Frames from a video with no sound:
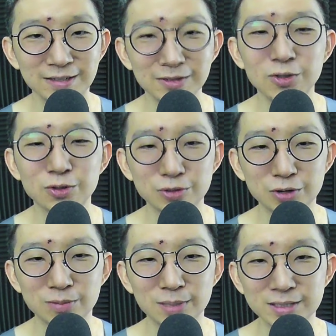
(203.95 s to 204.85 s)
not go
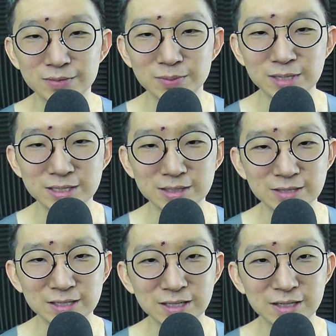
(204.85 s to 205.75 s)
wrong, but we might still
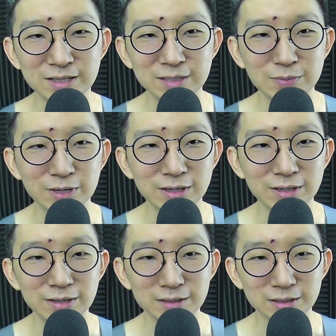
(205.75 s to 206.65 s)
see another dip, right?
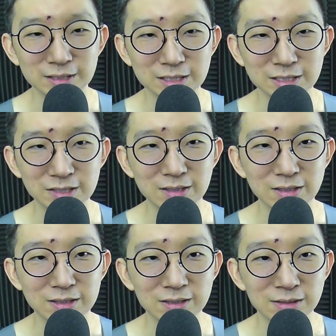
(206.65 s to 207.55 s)
This is
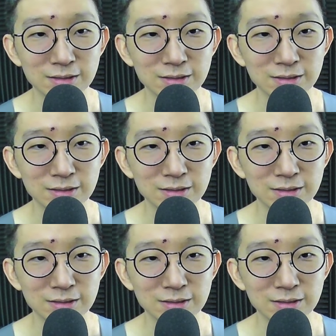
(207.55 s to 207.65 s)
a